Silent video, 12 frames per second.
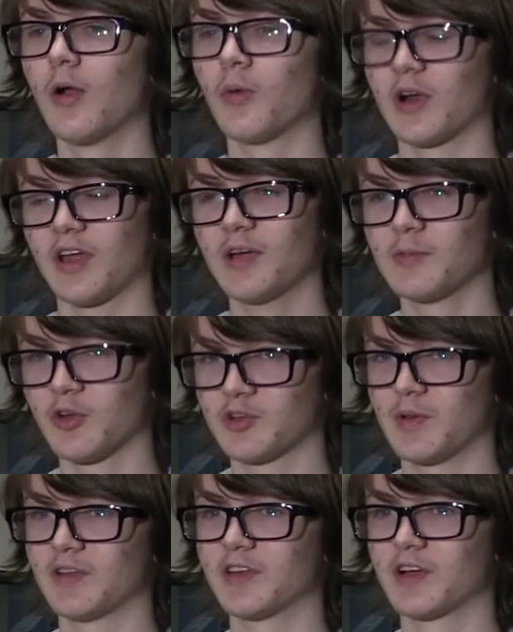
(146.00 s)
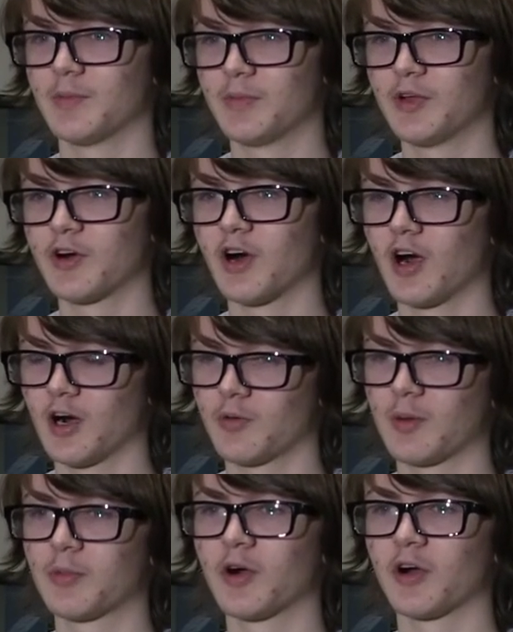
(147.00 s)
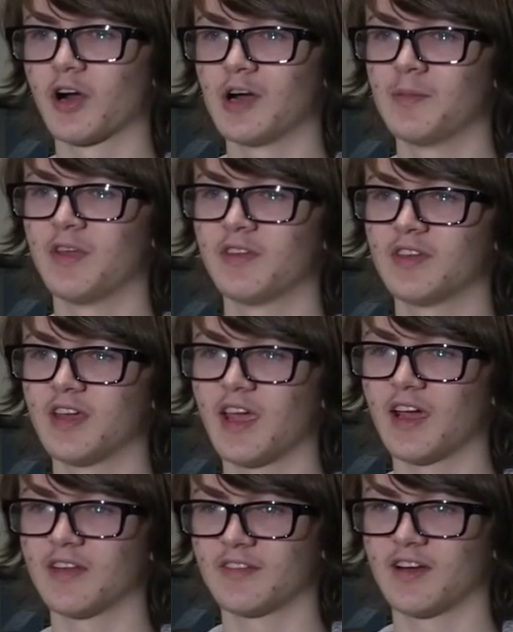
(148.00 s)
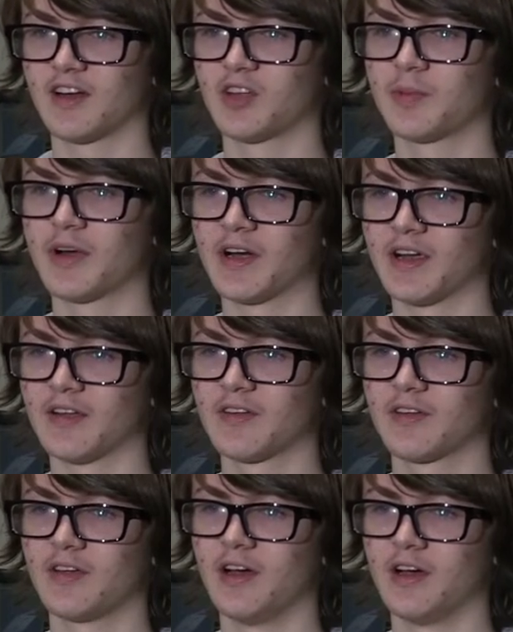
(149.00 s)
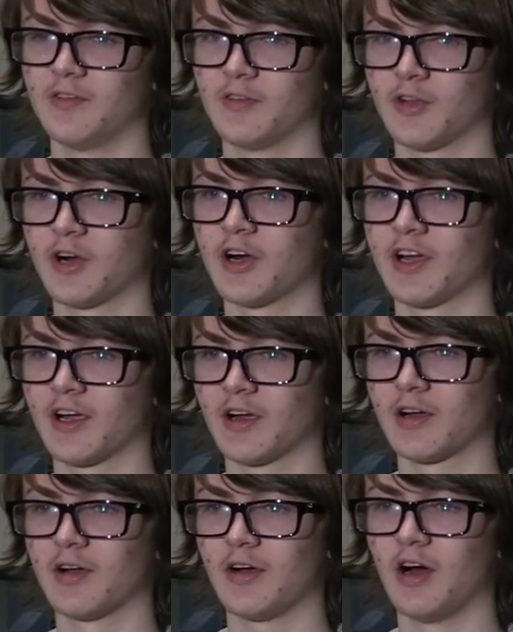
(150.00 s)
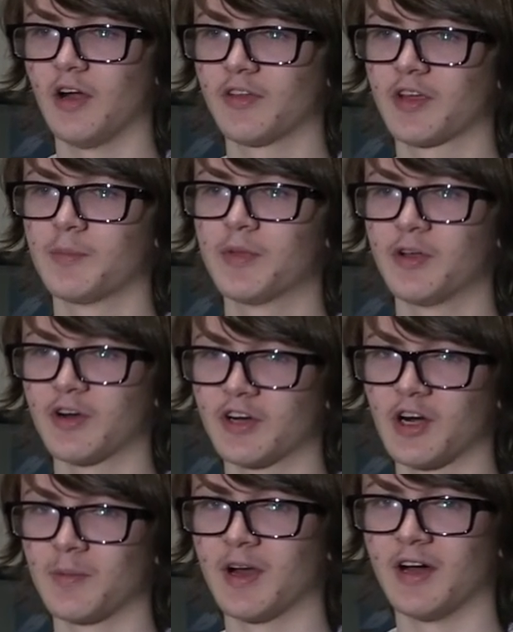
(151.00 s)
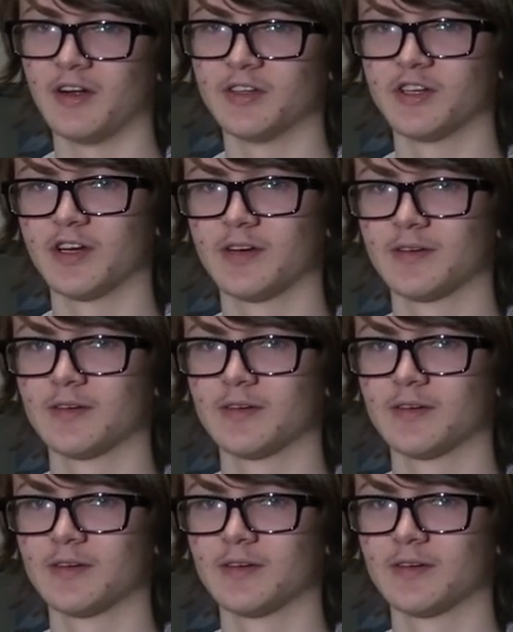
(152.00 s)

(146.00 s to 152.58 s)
What I like most about the computer hardware program is the hands-on experience of learning all the computer terminology.